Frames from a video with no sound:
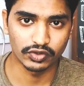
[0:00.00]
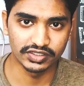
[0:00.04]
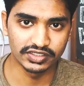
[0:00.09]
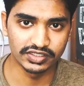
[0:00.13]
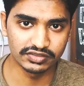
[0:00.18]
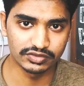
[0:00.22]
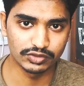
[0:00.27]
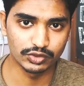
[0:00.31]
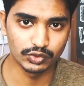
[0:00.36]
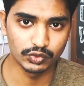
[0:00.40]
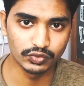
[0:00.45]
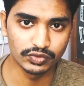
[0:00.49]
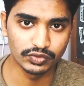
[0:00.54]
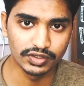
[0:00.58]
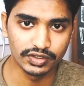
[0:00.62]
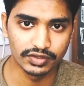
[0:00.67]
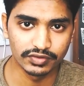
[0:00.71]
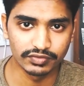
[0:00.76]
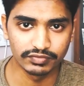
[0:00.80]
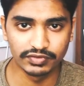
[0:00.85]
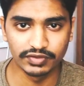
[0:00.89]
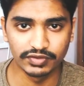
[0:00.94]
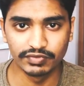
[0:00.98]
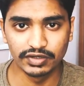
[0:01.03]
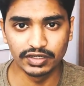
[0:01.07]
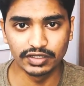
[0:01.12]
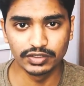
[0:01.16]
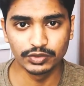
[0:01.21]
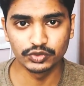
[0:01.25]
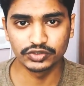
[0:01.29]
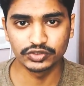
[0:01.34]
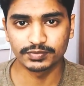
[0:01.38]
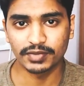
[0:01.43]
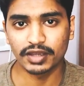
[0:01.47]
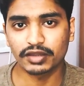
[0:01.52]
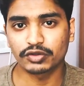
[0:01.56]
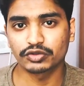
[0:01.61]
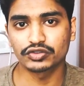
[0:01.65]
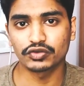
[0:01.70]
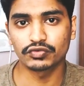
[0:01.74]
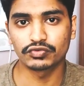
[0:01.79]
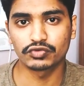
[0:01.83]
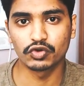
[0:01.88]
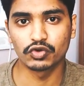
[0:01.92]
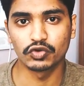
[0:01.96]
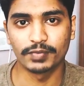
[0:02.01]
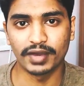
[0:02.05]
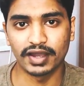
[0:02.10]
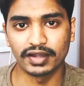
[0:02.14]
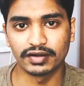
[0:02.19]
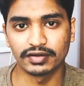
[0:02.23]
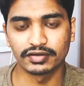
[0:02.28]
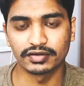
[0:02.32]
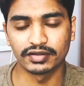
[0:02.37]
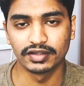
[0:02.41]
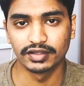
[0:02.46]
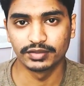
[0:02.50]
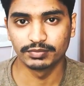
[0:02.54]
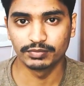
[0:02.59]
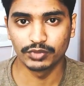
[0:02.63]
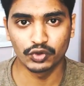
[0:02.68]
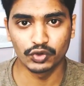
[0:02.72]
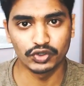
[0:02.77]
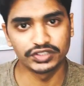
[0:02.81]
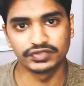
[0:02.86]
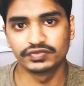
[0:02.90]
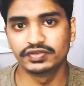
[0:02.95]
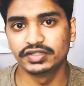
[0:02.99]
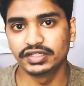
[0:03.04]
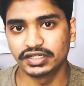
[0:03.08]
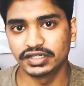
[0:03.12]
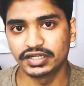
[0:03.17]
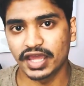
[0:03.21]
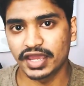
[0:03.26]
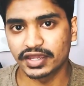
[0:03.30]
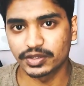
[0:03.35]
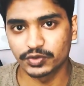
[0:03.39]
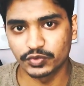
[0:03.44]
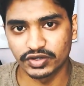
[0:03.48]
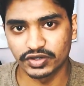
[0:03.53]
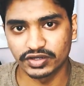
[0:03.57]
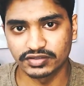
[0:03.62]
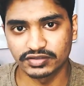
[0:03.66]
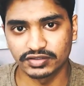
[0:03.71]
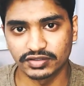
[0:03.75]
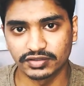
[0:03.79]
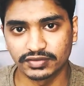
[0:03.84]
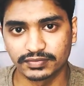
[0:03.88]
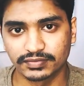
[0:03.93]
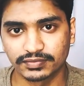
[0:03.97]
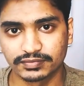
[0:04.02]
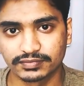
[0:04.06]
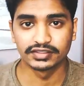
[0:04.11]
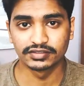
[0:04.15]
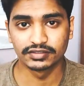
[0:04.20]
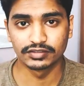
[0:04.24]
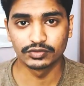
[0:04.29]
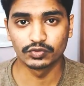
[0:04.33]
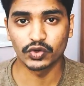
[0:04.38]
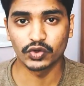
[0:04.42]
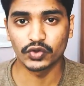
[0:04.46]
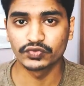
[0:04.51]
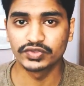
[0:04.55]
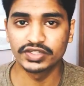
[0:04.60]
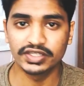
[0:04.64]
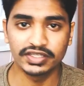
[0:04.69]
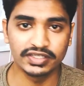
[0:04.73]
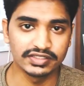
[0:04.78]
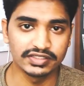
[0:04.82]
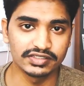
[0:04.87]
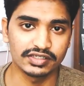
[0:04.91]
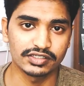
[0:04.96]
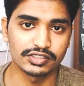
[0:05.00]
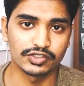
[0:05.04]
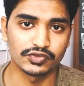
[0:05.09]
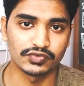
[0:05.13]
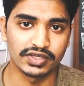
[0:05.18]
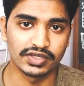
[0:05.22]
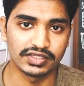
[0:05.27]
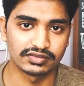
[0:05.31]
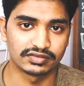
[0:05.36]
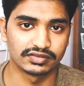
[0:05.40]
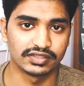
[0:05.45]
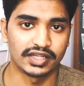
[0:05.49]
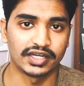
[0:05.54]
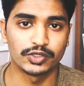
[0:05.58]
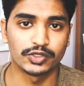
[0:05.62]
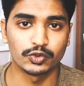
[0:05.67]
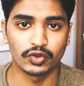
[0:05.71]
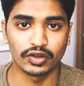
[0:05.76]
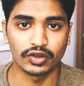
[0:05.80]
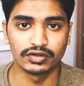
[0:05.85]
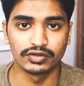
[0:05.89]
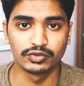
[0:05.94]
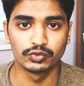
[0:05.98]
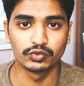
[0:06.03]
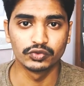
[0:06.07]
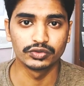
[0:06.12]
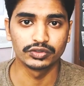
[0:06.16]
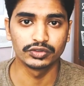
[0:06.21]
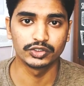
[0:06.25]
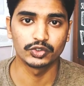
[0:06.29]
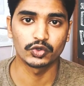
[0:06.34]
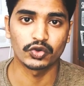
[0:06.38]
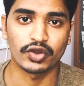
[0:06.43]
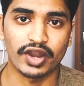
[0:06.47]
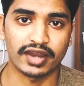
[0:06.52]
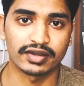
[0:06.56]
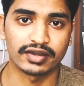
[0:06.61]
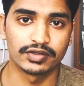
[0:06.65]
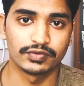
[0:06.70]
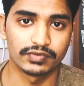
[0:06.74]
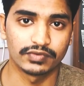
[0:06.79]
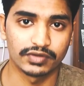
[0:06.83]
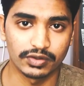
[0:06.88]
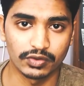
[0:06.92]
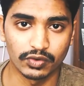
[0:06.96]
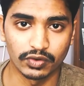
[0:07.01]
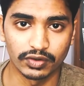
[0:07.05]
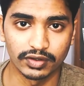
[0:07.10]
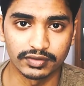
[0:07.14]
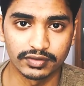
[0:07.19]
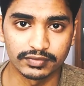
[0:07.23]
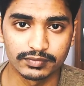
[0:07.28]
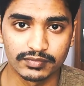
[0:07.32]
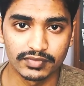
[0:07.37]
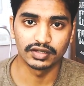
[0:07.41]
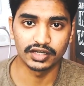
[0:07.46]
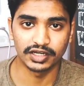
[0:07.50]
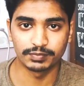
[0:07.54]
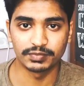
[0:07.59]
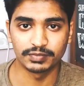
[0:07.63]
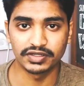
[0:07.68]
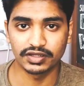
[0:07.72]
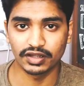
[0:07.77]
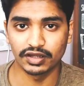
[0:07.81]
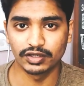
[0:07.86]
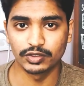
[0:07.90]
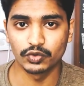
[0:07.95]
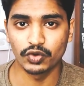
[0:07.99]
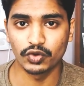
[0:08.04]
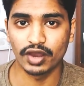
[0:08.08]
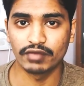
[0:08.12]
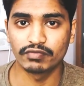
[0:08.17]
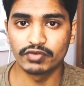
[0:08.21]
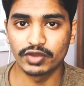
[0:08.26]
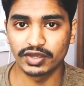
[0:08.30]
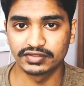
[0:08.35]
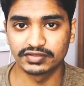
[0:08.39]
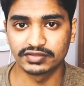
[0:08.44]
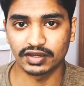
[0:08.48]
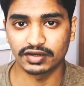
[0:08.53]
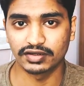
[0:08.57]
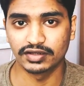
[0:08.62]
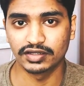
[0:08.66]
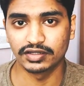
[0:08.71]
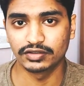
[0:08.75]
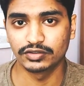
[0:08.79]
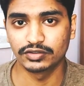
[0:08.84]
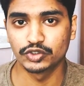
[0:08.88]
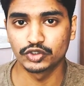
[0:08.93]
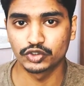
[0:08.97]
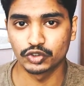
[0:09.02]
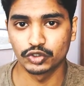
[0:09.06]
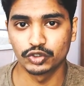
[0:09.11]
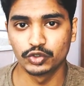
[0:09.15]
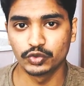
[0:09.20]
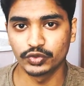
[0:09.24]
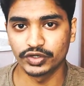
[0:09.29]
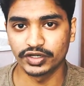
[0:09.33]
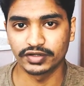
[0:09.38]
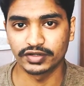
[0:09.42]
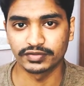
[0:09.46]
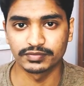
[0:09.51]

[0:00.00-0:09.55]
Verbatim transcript: this too, we will use Microsoft Copilot because we need accuracy. This is one of the easiest ways that you can do your active recall. Let me tell you how exactly you should do it.